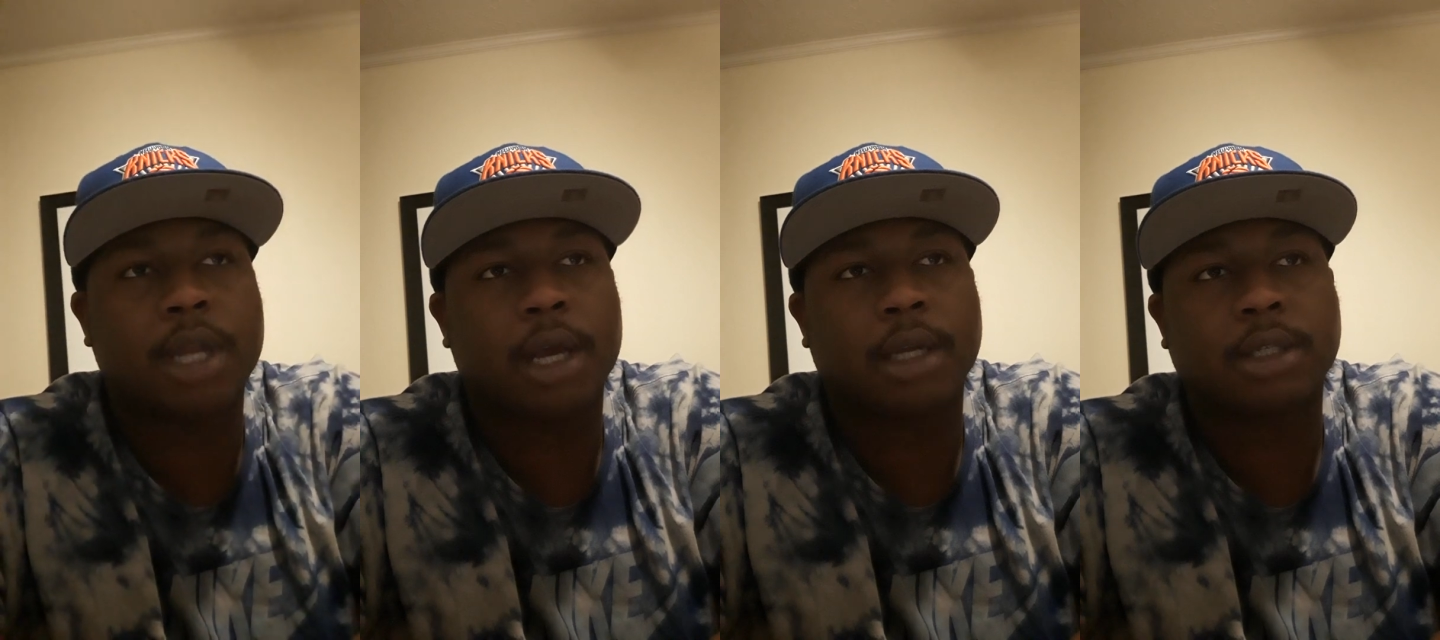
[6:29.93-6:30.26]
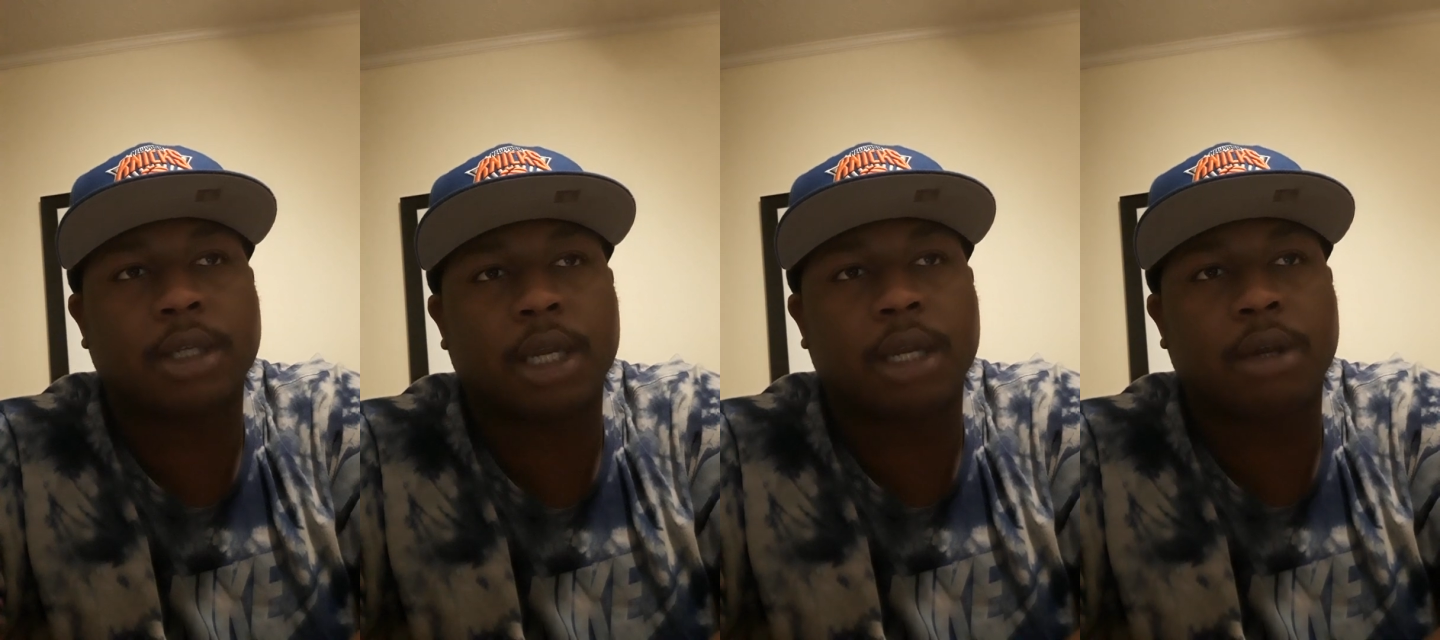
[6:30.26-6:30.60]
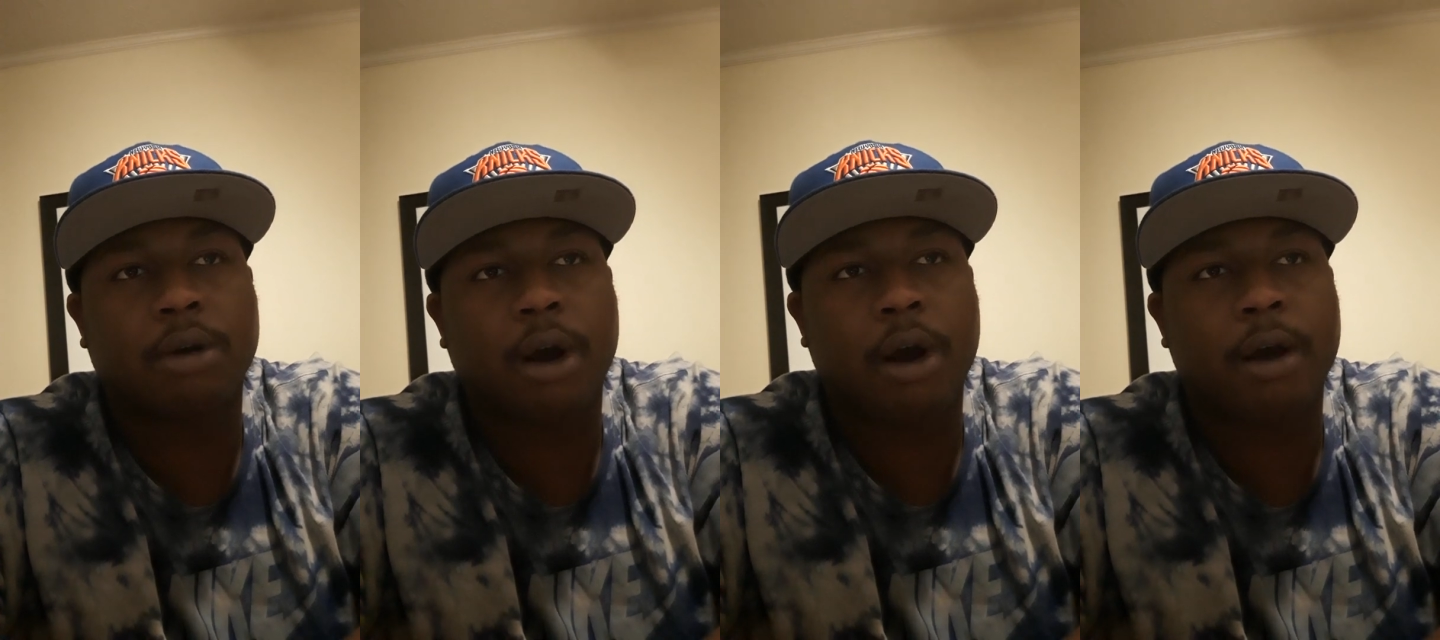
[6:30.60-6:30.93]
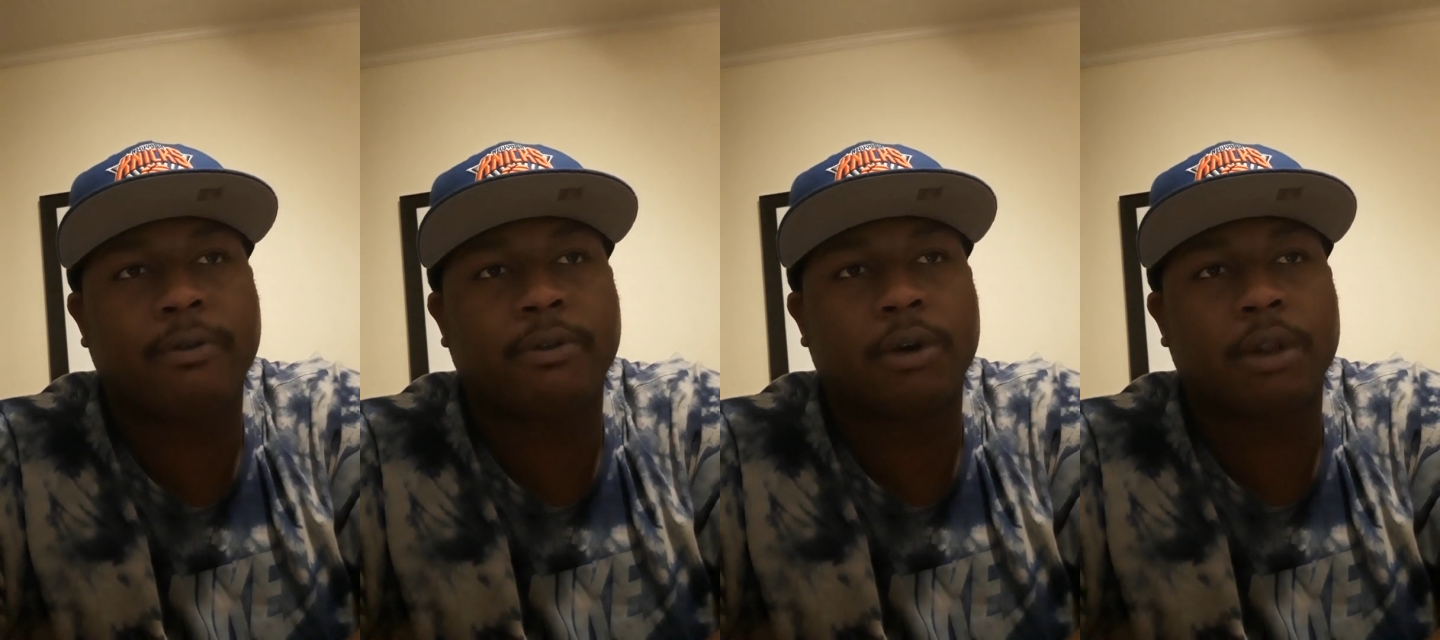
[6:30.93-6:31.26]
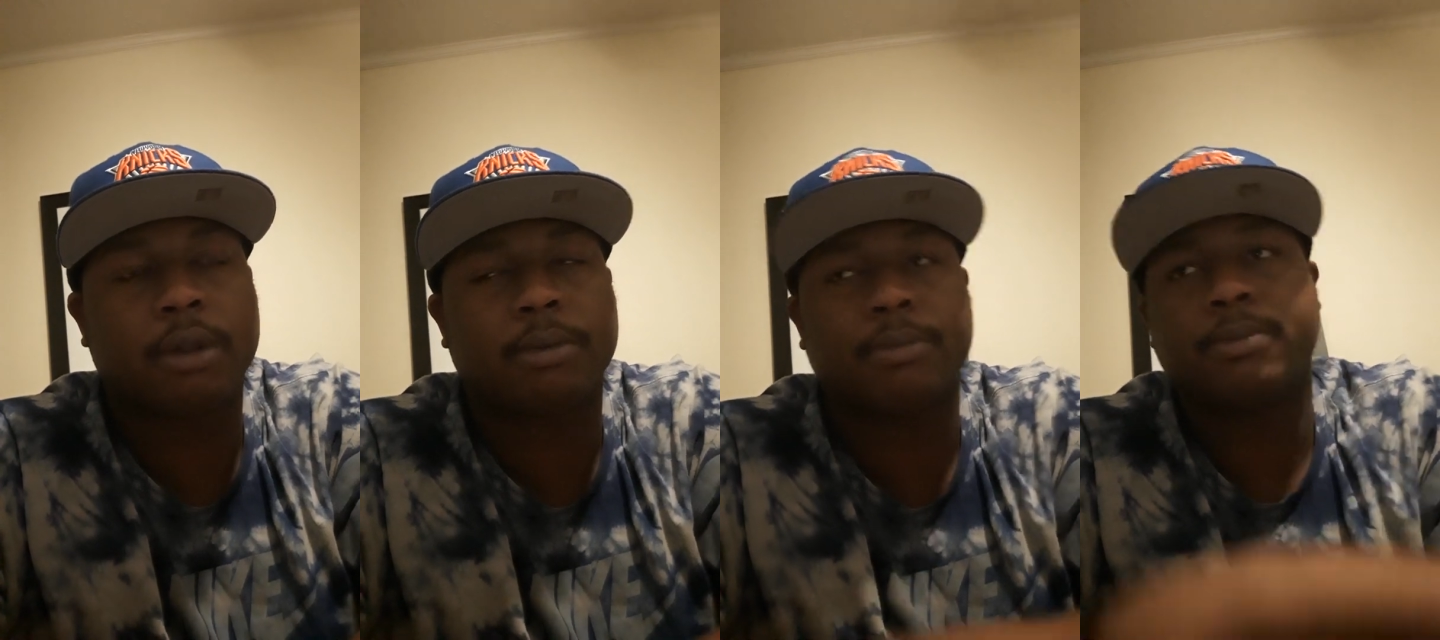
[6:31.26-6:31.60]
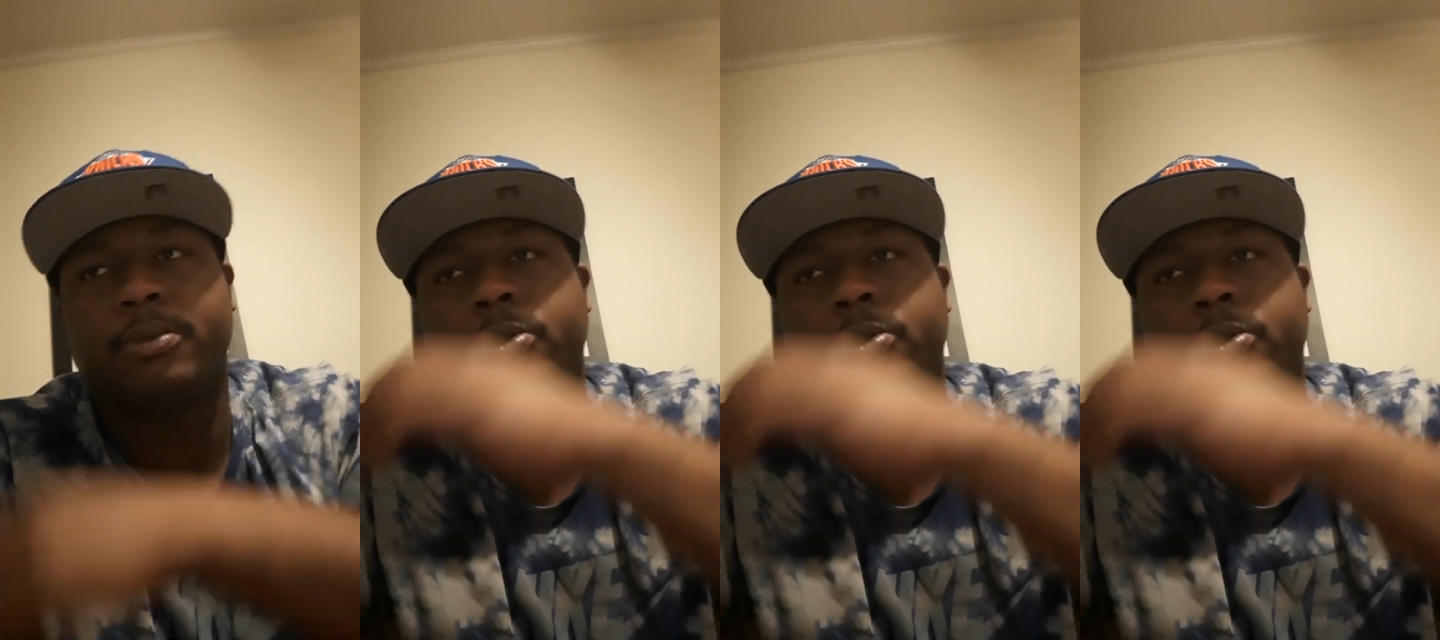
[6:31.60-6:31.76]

Like it should get a little hard for them,